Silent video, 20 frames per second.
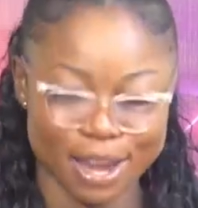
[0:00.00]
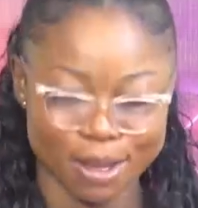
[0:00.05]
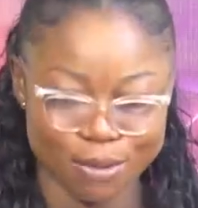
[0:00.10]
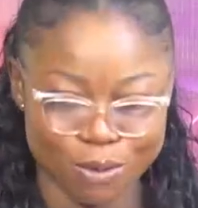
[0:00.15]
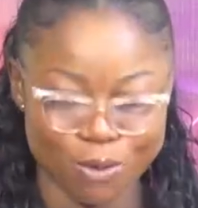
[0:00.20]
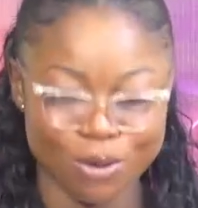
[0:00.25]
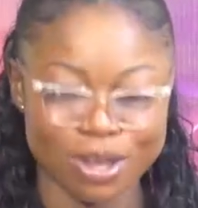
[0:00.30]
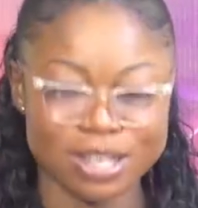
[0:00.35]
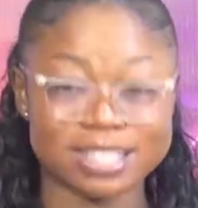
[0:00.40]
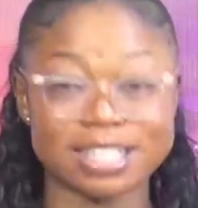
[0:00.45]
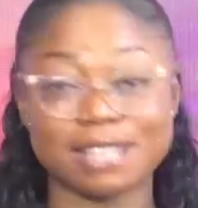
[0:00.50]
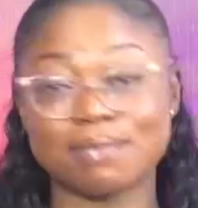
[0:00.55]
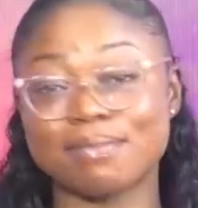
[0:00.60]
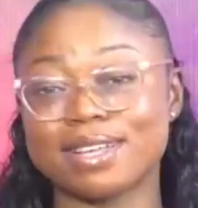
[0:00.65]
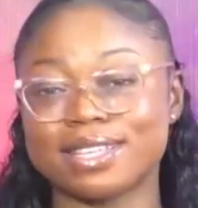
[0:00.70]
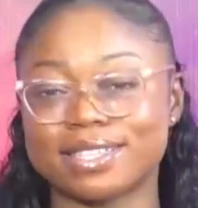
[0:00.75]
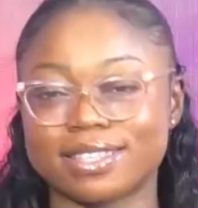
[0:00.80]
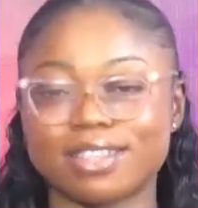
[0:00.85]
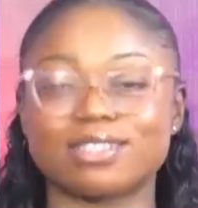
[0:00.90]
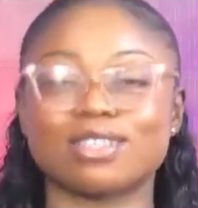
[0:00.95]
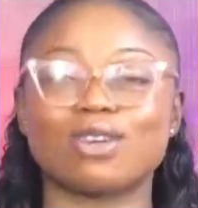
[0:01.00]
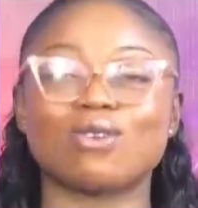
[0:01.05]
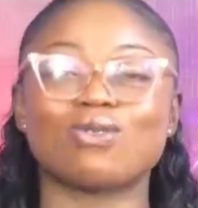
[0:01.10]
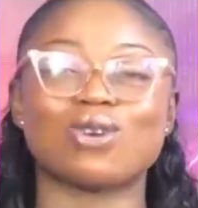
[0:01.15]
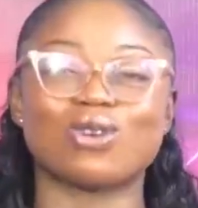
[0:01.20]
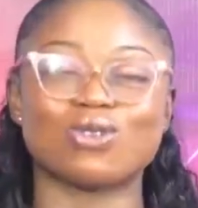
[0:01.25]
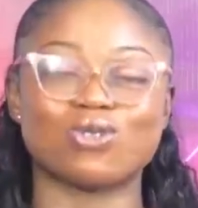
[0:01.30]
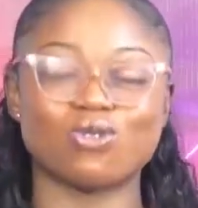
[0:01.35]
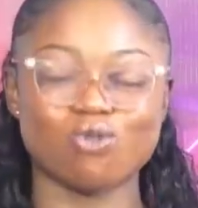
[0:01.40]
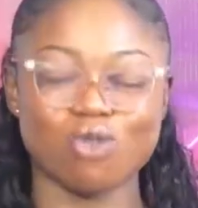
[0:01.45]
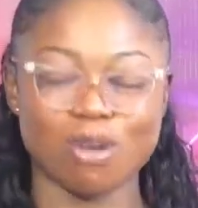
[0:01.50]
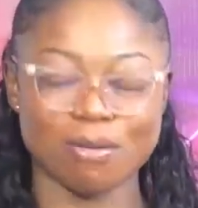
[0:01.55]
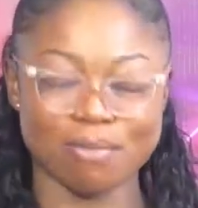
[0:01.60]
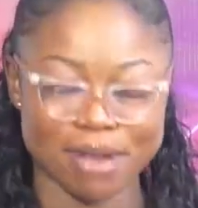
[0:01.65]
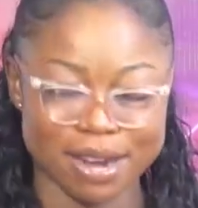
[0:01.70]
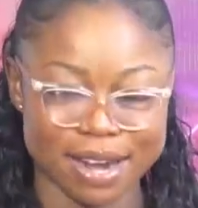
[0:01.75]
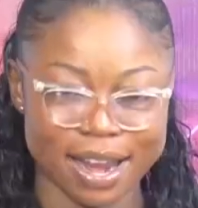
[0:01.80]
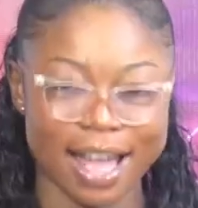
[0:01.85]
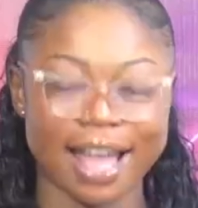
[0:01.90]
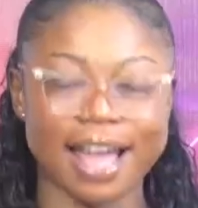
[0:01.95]
They were semesters or to a
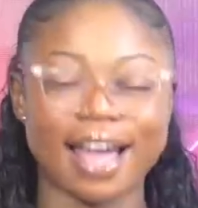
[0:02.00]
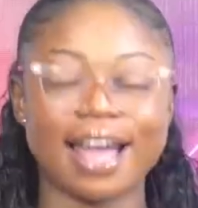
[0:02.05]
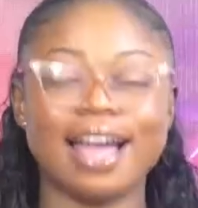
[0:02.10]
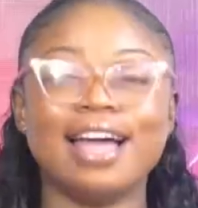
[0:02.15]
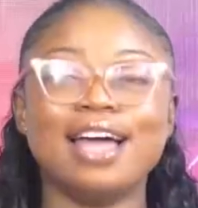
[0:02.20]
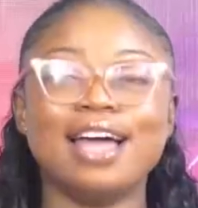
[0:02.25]
banana.